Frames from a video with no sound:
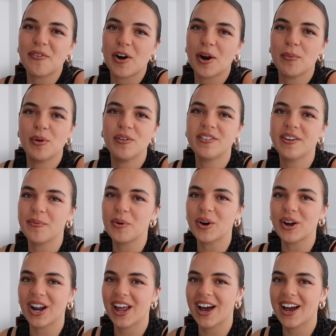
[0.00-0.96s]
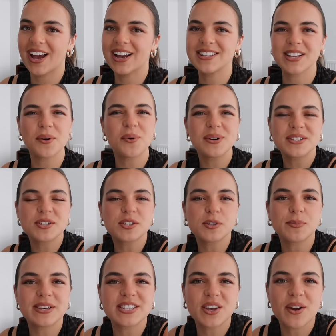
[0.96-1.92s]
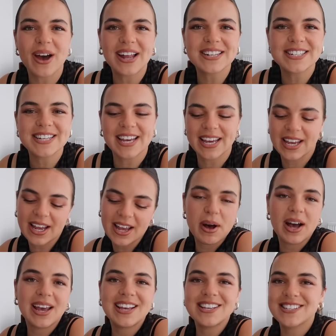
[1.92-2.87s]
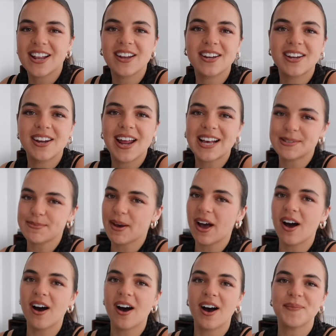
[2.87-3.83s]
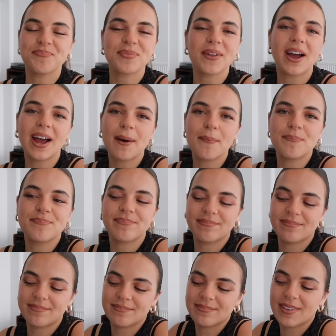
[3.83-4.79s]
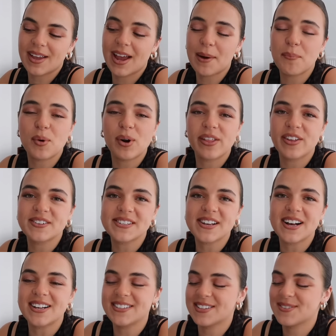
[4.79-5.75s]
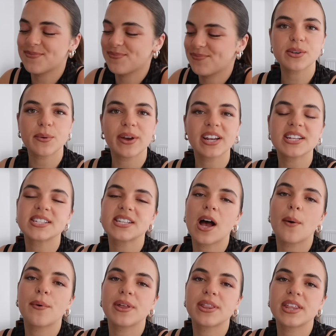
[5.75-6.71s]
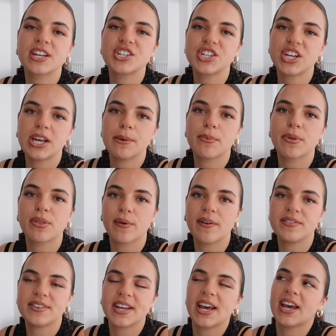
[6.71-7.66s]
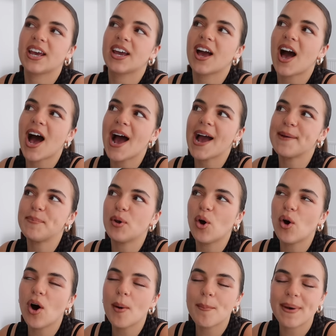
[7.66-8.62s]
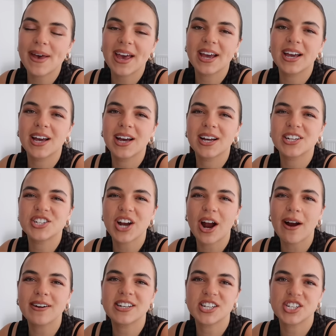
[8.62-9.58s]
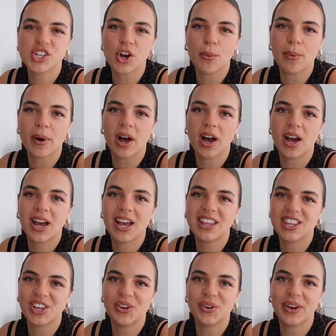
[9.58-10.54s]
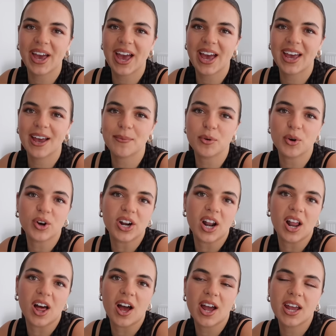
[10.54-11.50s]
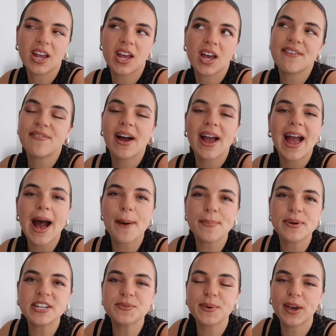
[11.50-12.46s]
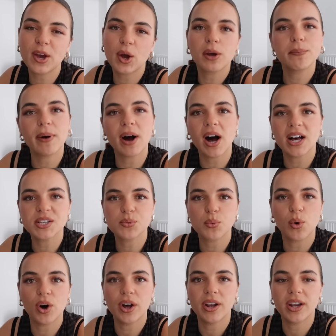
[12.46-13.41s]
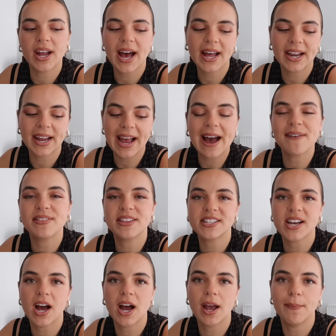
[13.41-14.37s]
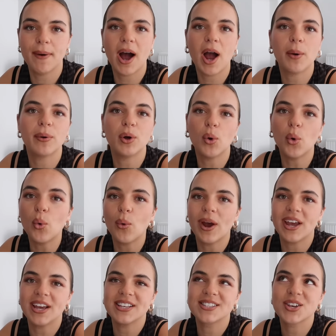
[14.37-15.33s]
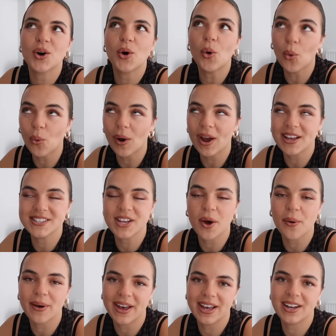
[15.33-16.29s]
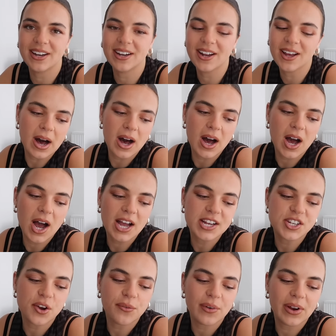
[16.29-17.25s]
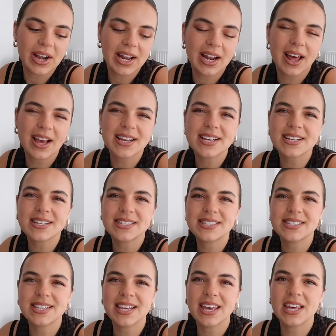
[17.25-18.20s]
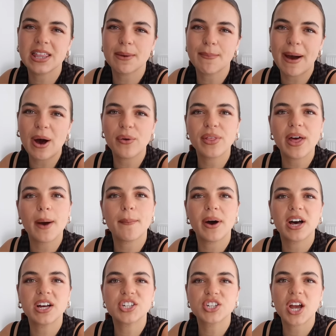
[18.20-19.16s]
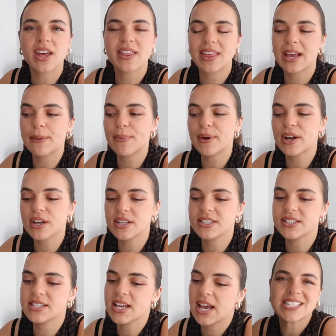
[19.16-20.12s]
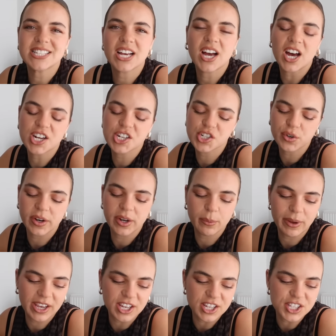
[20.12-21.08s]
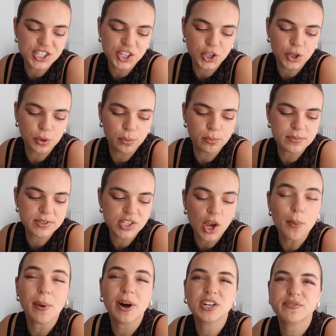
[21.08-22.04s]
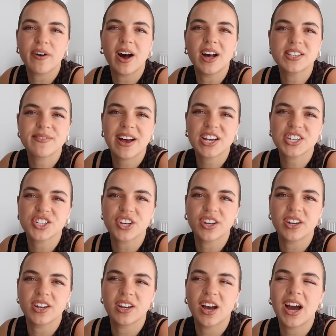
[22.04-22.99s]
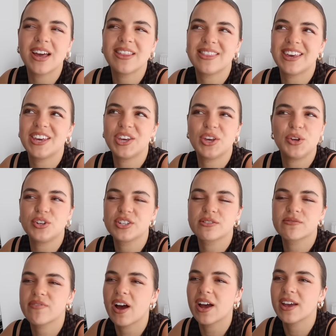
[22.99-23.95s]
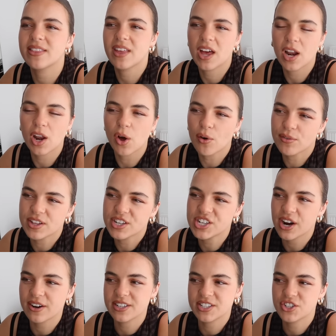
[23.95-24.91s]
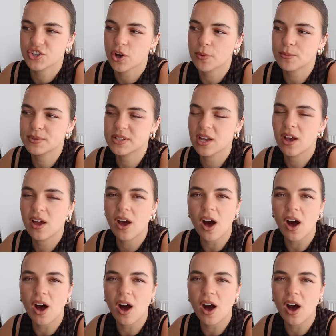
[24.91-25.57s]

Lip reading: before I moved, I'm not gonna lie, cause I always used to be so anti, but East London has my heart. I am one of those girls. So we're gonna start with cheap thrifting. I'm not a big charity shopper in the UK, I'm not gonna lie. If I happen to be going past one and I have the time, I will always, always go in. But I don't really like seek them out that much. I think because as a country, we consume so much fast fashion. I think you just find that a lot of the charity shops